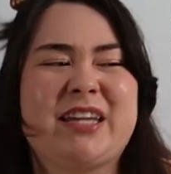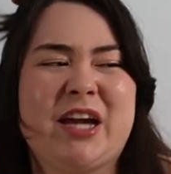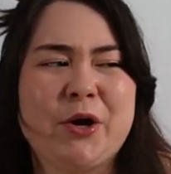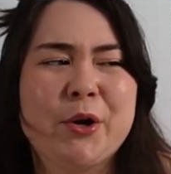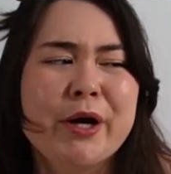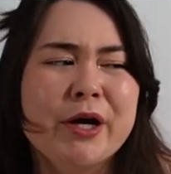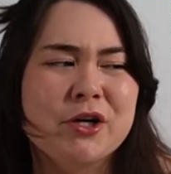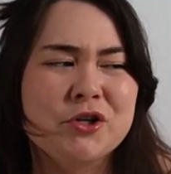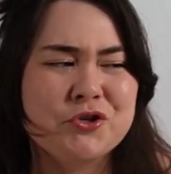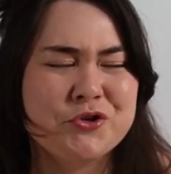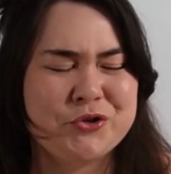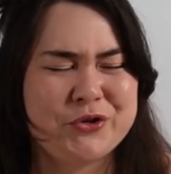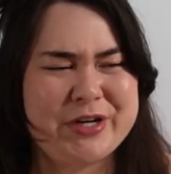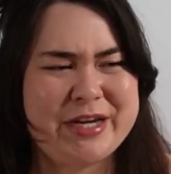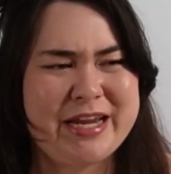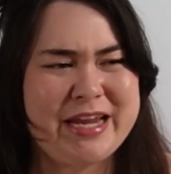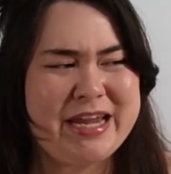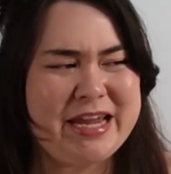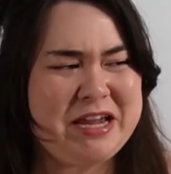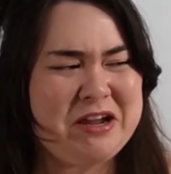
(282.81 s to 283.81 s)

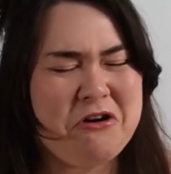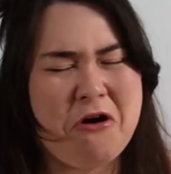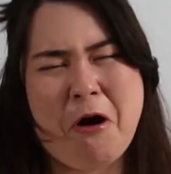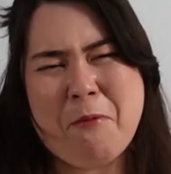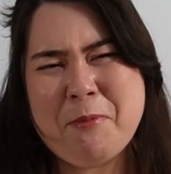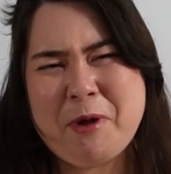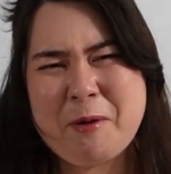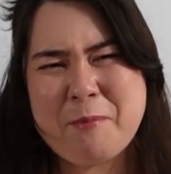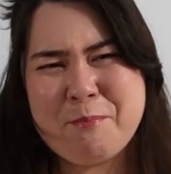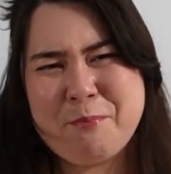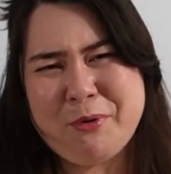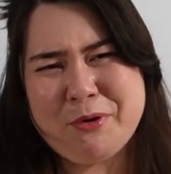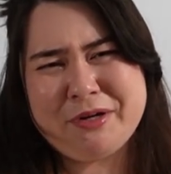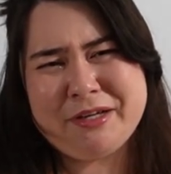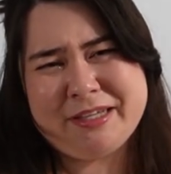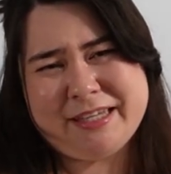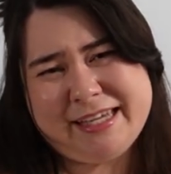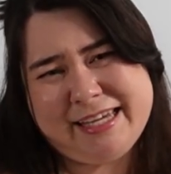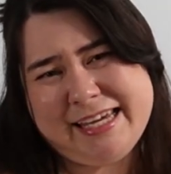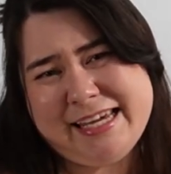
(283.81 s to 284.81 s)
charactery, comic book
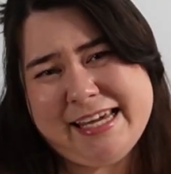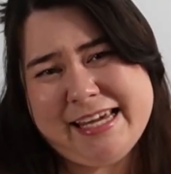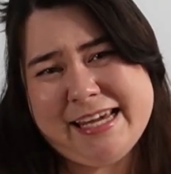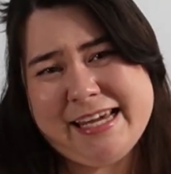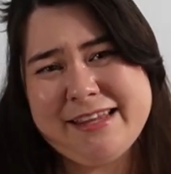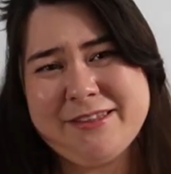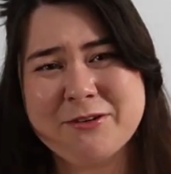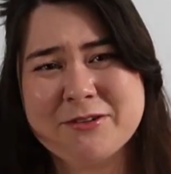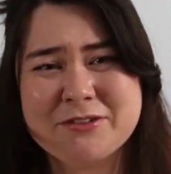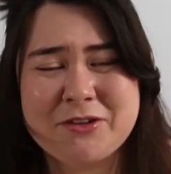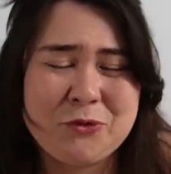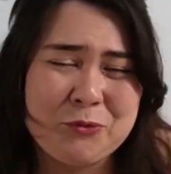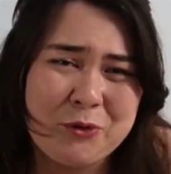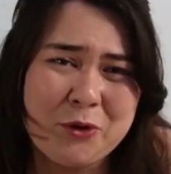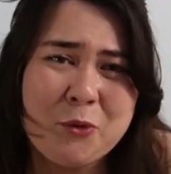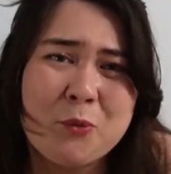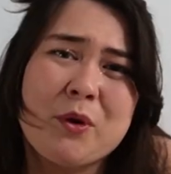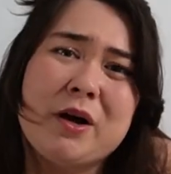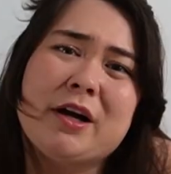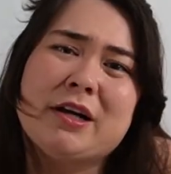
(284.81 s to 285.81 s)
Those aren't
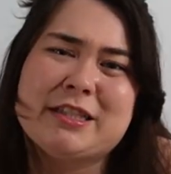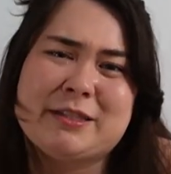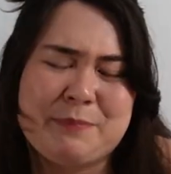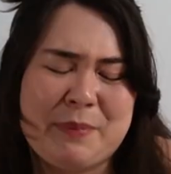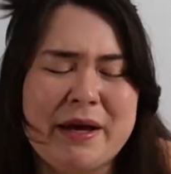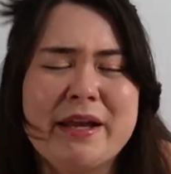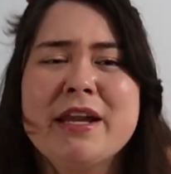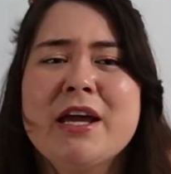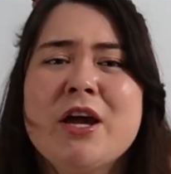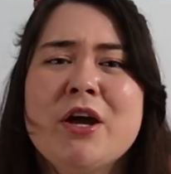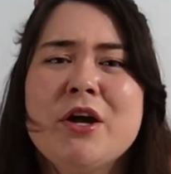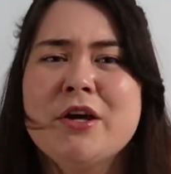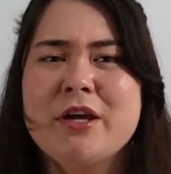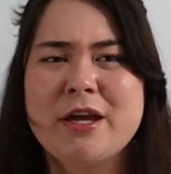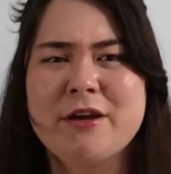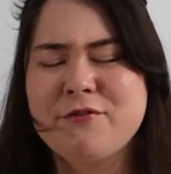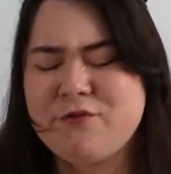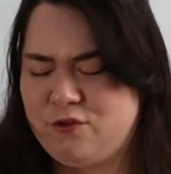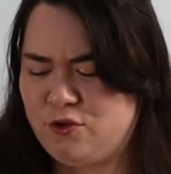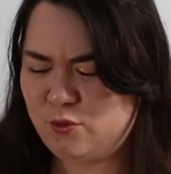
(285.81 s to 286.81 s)
real words, but
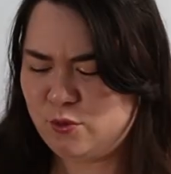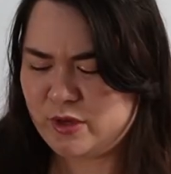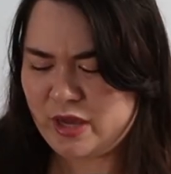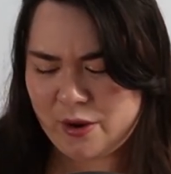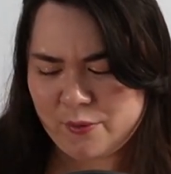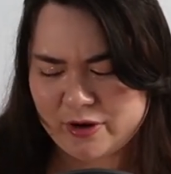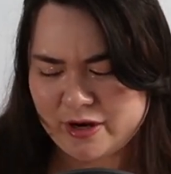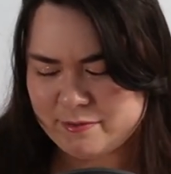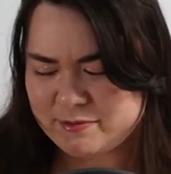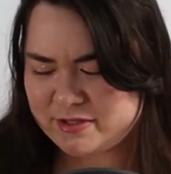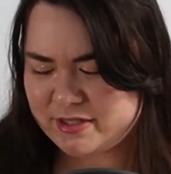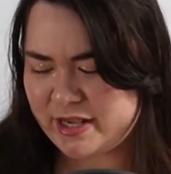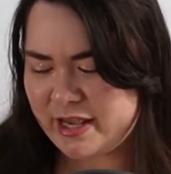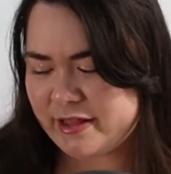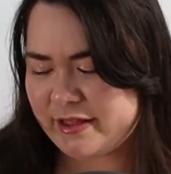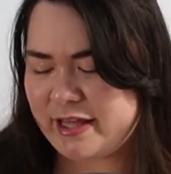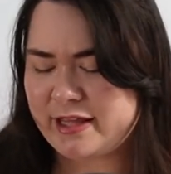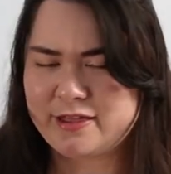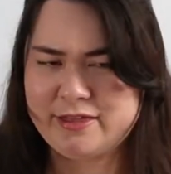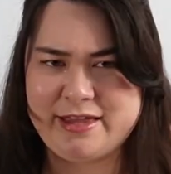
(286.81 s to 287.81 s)
if you get what I'm
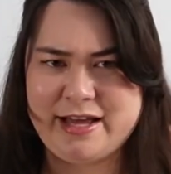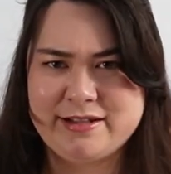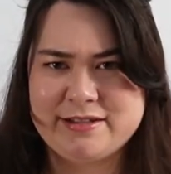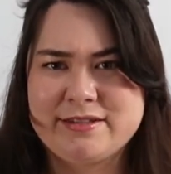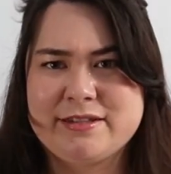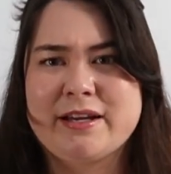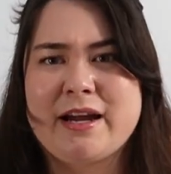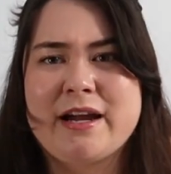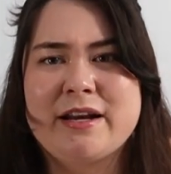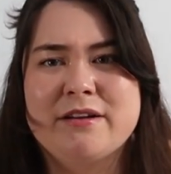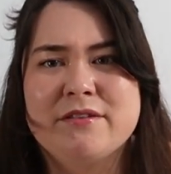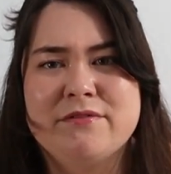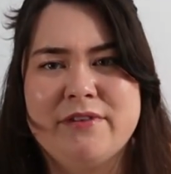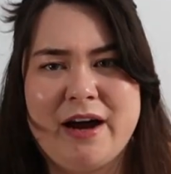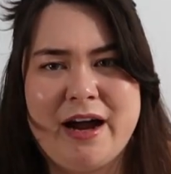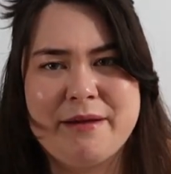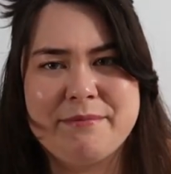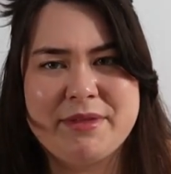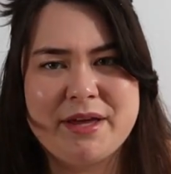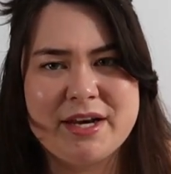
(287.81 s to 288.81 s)
saying, like that's the kind of
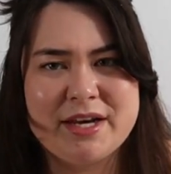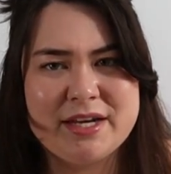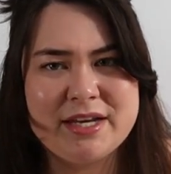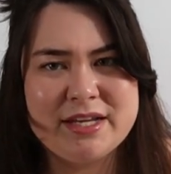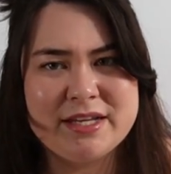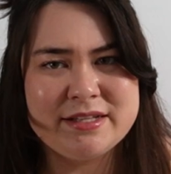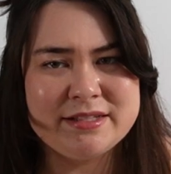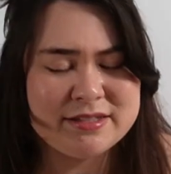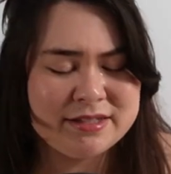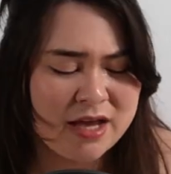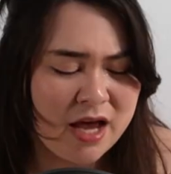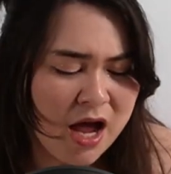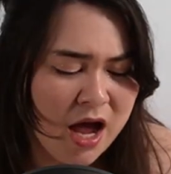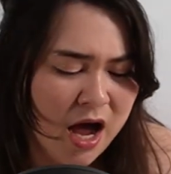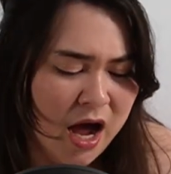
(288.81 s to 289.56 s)
vibe that it is.